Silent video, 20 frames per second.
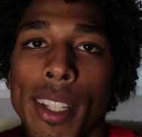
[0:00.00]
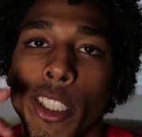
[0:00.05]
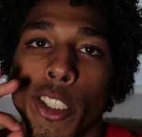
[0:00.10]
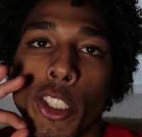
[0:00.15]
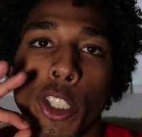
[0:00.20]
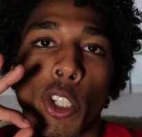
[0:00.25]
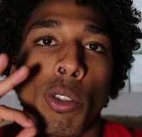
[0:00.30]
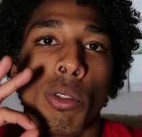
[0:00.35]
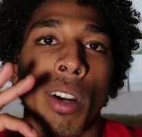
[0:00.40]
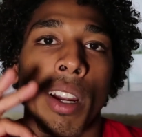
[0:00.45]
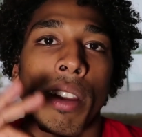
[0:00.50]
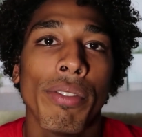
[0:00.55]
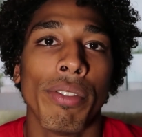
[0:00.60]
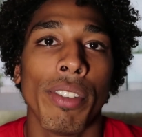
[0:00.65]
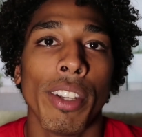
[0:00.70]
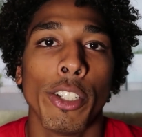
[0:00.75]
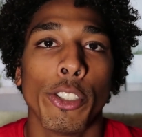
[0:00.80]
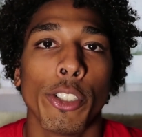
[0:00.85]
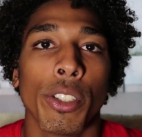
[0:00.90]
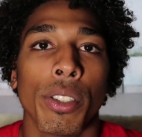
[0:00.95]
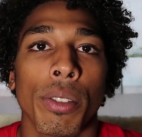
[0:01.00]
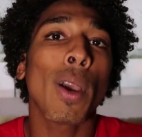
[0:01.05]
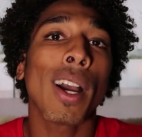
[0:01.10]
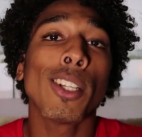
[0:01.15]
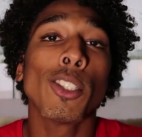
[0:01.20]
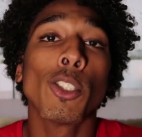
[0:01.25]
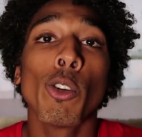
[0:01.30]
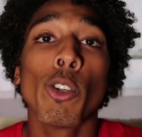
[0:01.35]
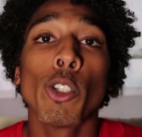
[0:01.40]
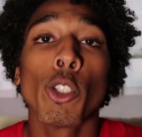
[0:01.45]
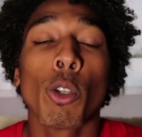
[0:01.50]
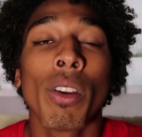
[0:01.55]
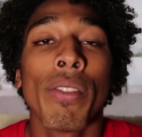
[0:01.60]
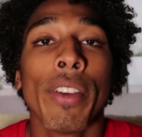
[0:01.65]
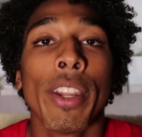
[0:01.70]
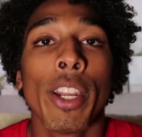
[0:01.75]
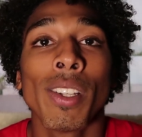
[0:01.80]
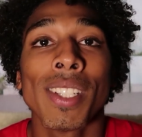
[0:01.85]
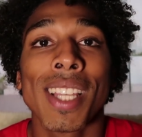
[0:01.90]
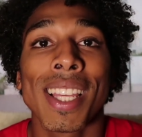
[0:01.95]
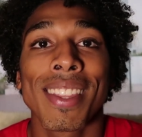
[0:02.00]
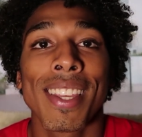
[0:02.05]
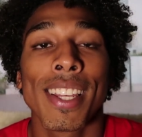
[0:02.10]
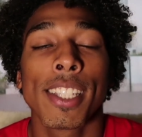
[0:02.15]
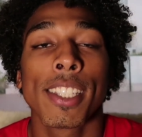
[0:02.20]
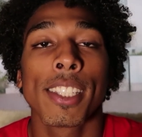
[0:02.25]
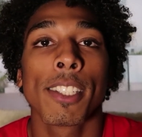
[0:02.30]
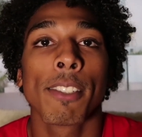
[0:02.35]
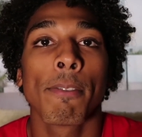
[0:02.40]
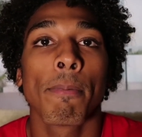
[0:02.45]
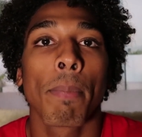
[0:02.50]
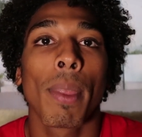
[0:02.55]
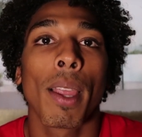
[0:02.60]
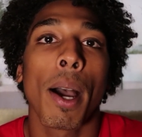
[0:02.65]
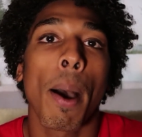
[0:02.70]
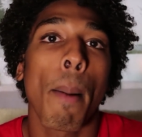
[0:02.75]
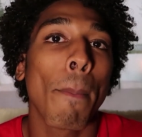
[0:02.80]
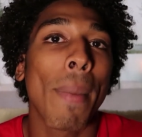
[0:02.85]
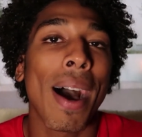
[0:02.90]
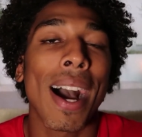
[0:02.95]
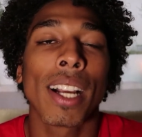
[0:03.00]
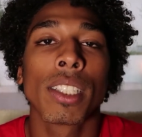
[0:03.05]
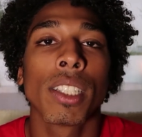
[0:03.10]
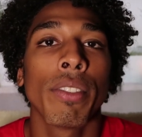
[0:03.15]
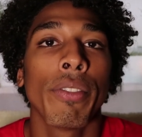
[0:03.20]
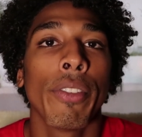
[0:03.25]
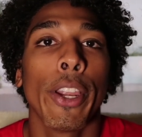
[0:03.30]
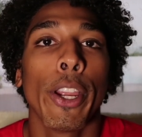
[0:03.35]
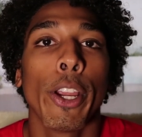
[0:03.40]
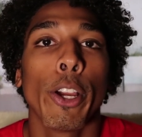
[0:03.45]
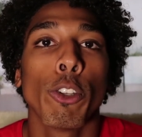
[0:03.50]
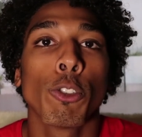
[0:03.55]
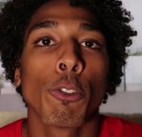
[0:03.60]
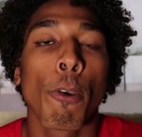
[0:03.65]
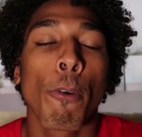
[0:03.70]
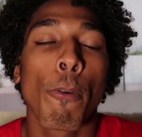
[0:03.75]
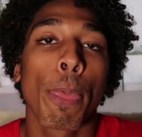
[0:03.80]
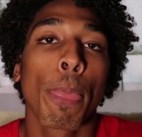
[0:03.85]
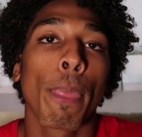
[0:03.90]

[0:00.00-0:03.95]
It's a great feature. If you guys do enjoy videos like this, unboxing videos,